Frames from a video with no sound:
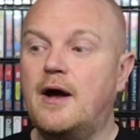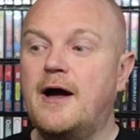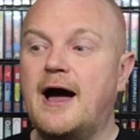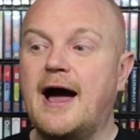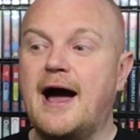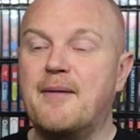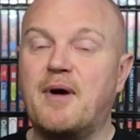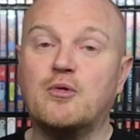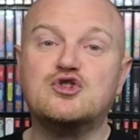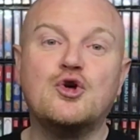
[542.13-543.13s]
I
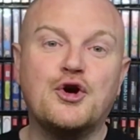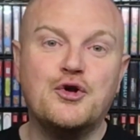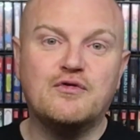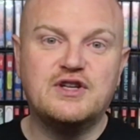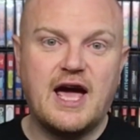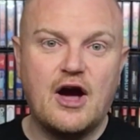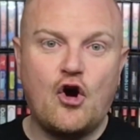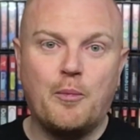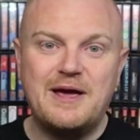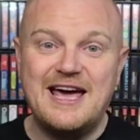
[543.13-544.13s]
was lucky enough to get a
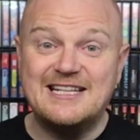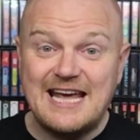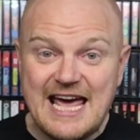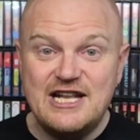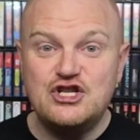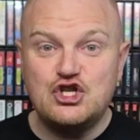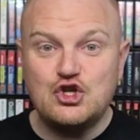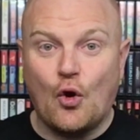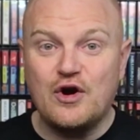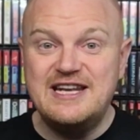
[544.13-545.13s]
copy. It's in
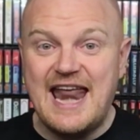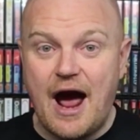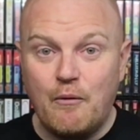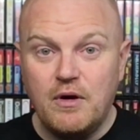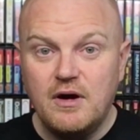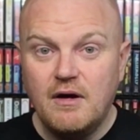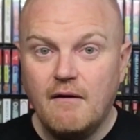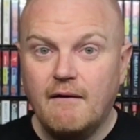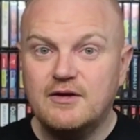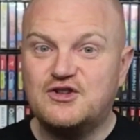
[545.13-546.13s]
stock now.
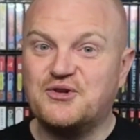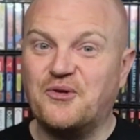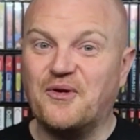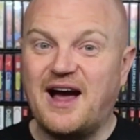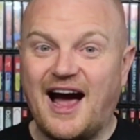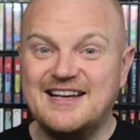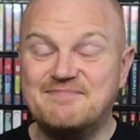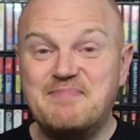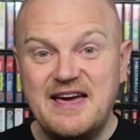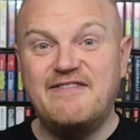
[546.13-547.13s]
So guys,
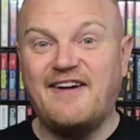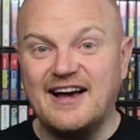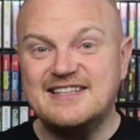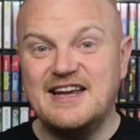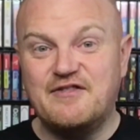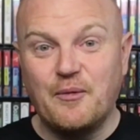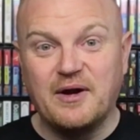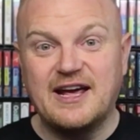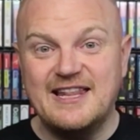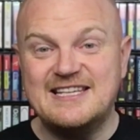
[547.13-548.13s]
be fast if you want to
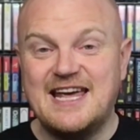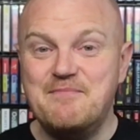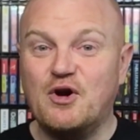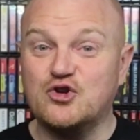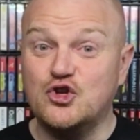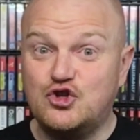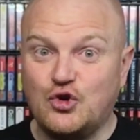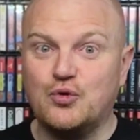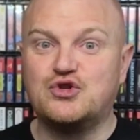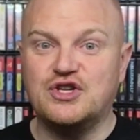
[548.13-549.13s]
get this game, because it
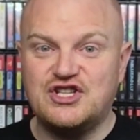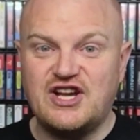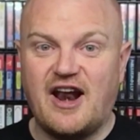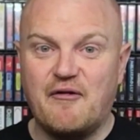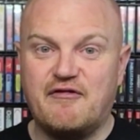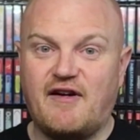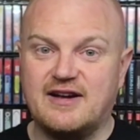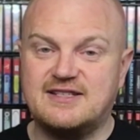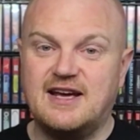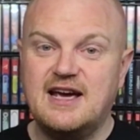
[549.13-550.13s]
does sell out
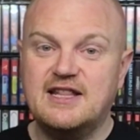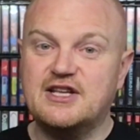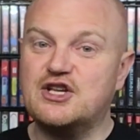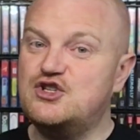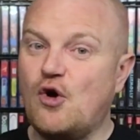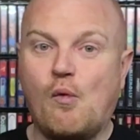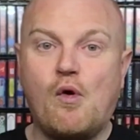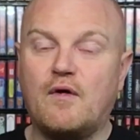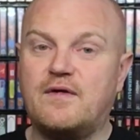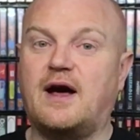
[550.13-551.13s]
fast. This is not
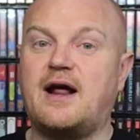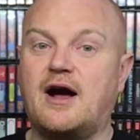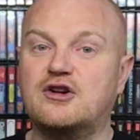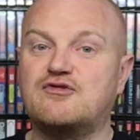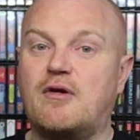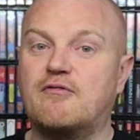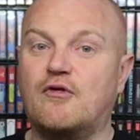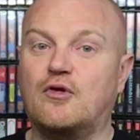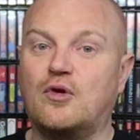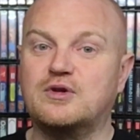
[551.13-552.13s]
one that hangs around for a
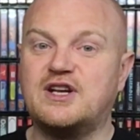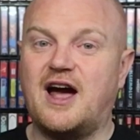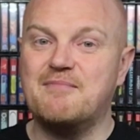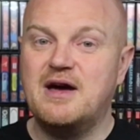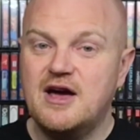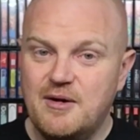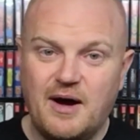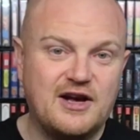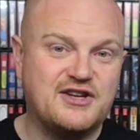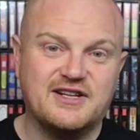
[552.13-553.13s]
long time.
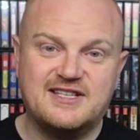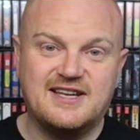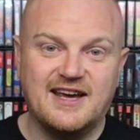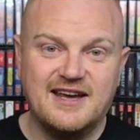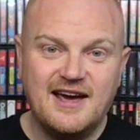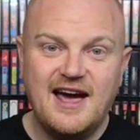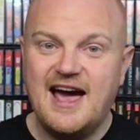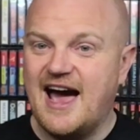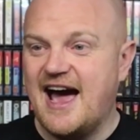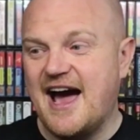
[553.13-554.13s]
As you can see
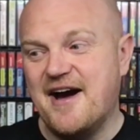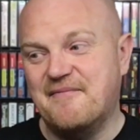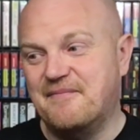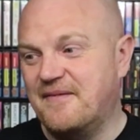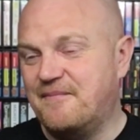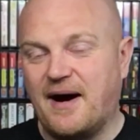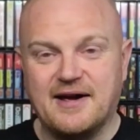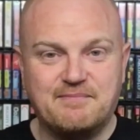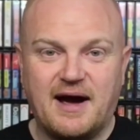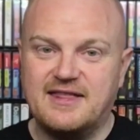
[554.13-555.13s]
by
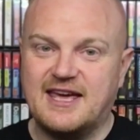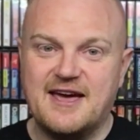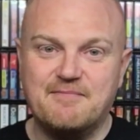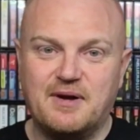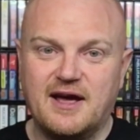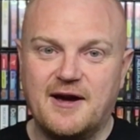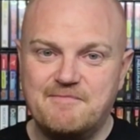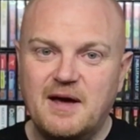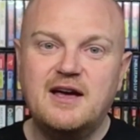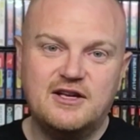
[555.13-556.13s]
the gameplay,
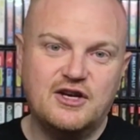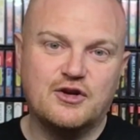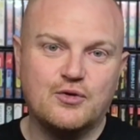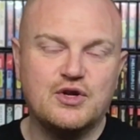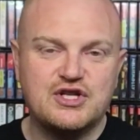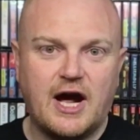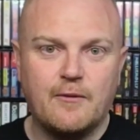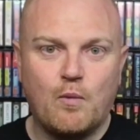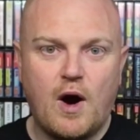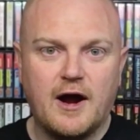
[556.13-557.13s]
you can understand
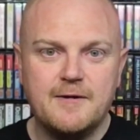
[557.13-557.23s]
why.